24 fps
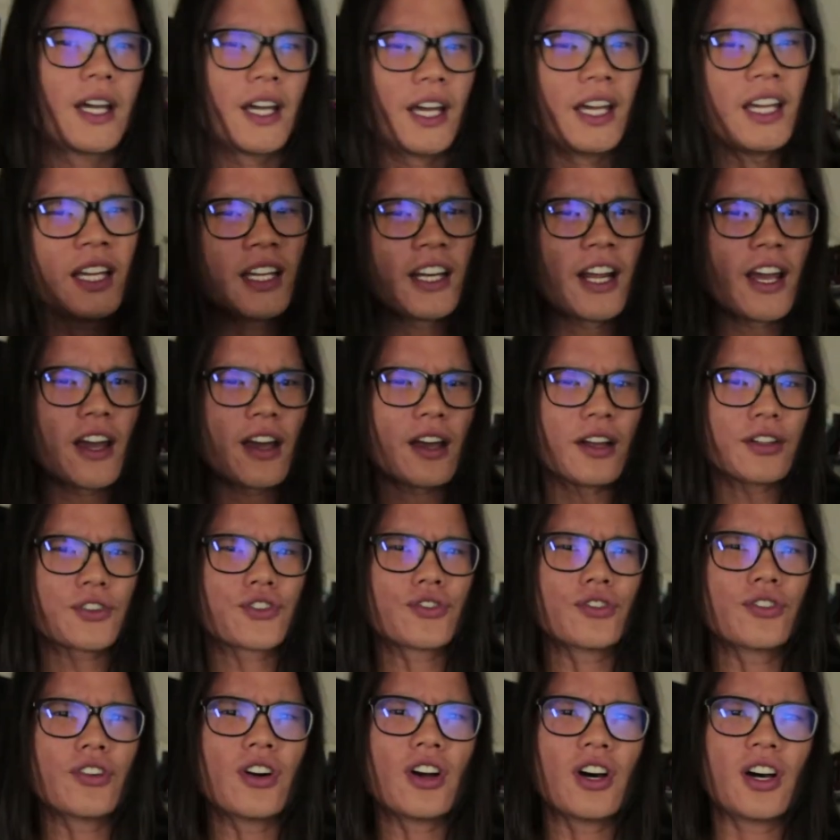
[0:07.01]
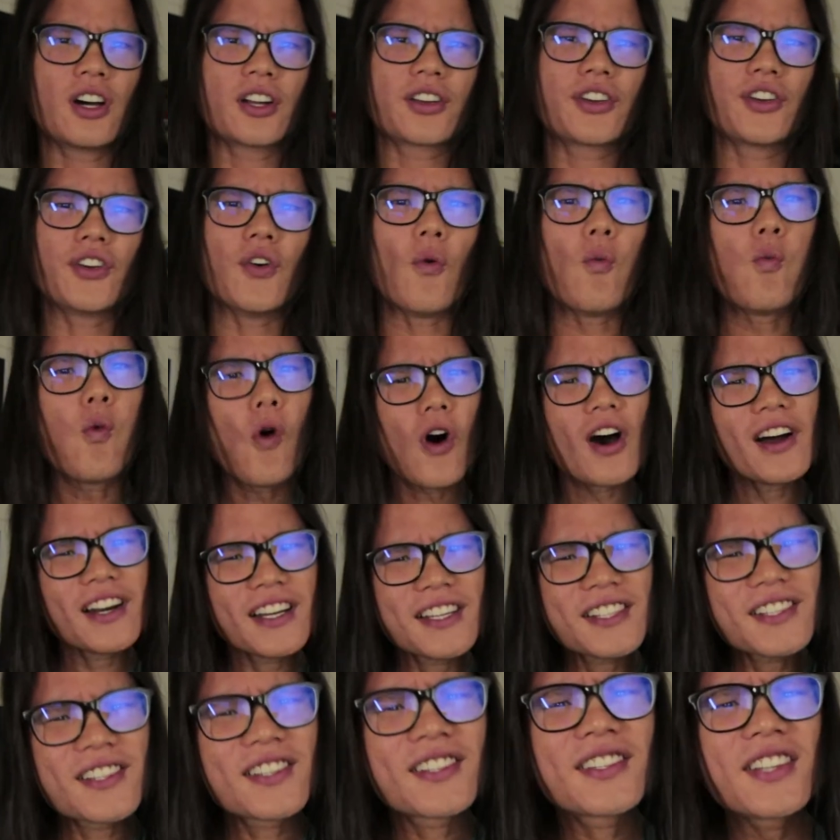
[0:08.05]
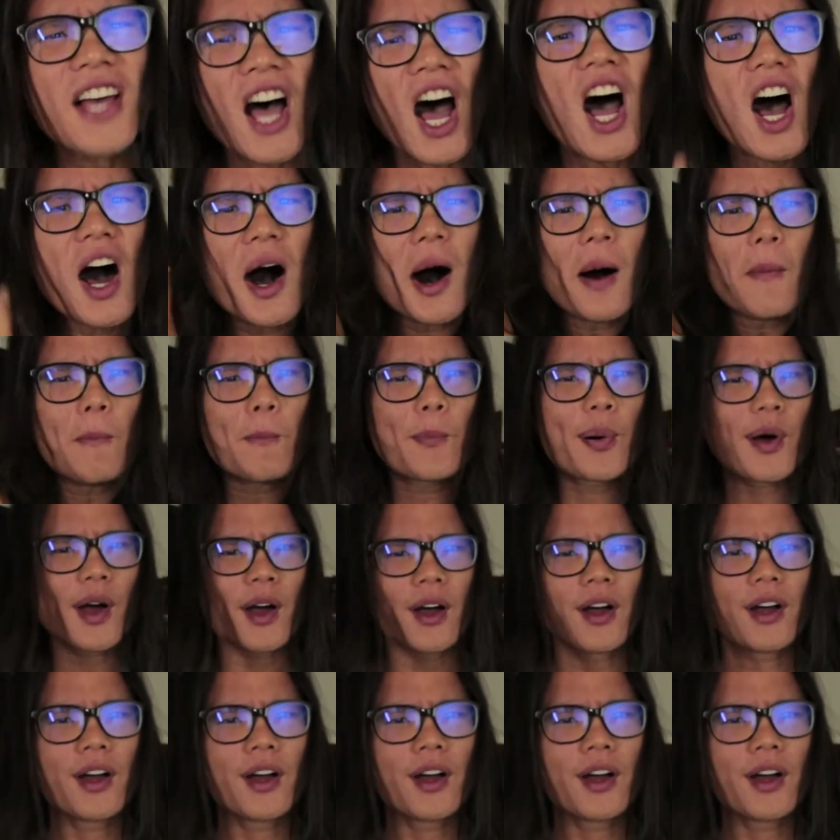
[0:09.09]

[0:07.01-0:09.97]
Hey there! Gerard here! What is up?